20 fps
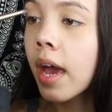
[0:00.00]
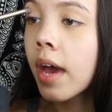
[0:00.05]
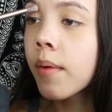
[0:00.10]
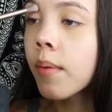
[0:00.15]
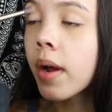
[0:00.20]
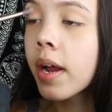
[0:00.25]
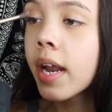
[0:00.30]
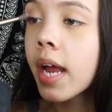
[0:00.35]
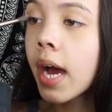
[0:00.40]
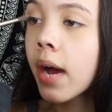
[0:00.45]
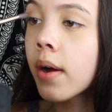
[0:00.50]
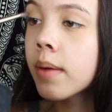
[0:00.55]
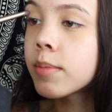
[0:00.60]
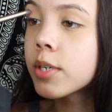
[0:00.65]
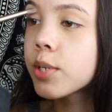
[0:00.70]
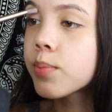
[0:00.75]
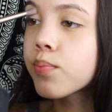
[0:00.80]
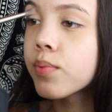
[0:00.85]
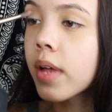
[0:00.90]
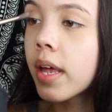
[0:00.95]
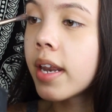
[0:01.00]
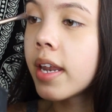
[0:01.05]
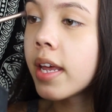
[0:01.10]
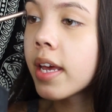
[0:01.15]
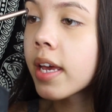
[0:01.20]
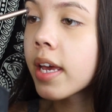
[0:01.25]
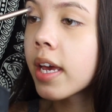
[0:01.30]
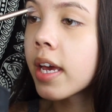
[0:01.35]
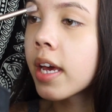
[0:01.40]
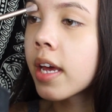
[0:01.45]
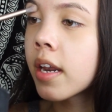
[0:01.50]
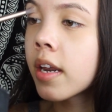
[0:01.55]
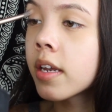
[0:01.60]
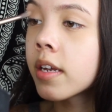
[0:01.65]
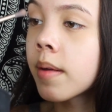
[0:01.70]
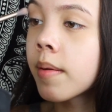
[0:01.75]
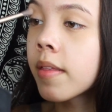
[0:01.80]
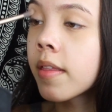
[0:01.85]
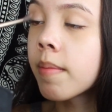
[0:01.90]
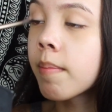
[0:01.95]
And right now I'm just blending
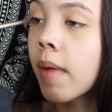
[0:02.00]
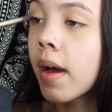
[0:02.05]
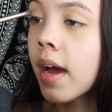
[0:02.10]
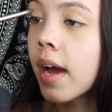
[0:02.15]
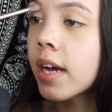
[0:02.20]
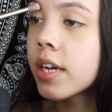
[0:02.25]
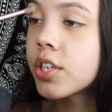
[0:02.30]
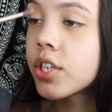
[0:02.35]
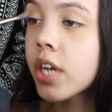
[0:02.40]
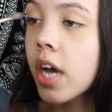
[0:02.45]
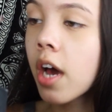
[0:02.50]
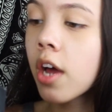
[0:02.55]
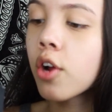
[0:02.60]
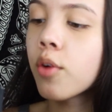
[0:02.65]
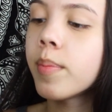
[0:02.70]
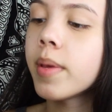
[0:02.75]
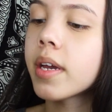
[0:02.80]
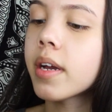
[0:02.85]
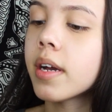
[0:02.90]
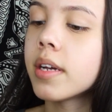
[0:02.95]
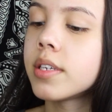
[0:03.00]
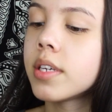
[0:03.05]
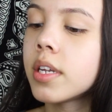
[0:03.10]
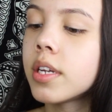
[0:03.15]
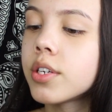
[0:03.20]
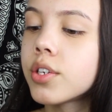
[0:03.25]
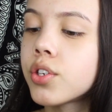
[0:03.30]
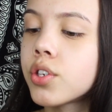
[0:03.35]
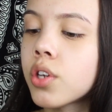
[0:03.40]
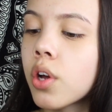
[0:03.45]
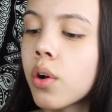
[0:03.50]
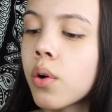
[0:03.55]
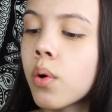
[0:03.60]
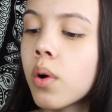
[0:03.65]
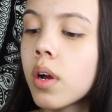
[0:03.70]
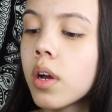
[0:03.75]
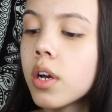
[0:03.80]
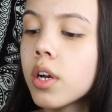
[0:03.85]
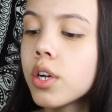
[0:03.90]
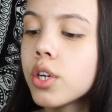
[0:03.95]
in my eyeshadow because it is
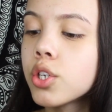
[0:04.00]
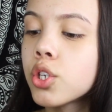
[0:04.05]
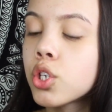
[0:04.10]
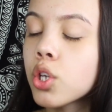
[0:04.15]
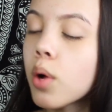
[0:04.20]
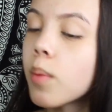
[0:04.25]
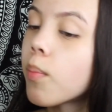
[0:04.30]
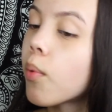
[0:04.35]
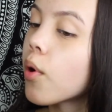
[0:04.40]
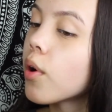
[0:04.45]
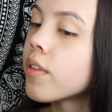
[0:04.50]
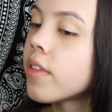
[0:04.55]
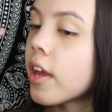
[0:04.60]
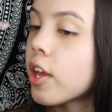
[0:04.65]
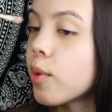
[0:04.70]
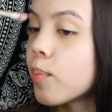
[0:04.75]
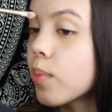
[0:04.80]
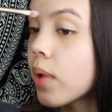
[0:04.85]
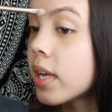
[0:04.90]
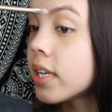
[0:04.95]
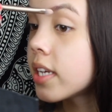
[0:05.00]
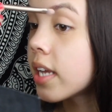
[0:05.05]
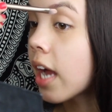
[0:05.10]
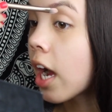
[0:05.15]
so important that you blend